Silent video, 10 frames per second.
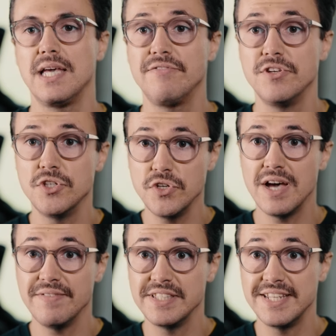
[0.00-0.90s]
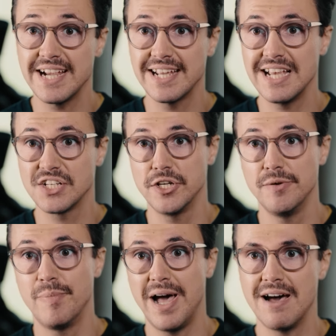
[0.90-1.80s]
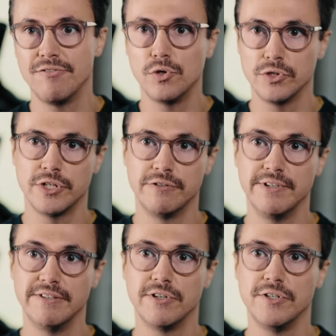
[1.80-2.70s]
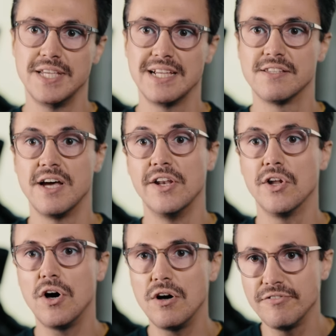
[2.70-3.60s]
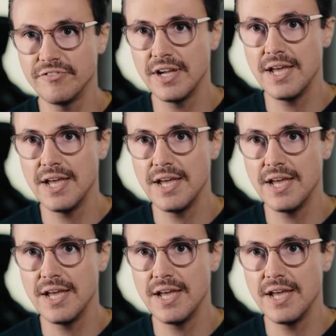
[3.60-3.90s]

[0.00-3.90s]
If you do have internet connection but have auto rerouting turned off,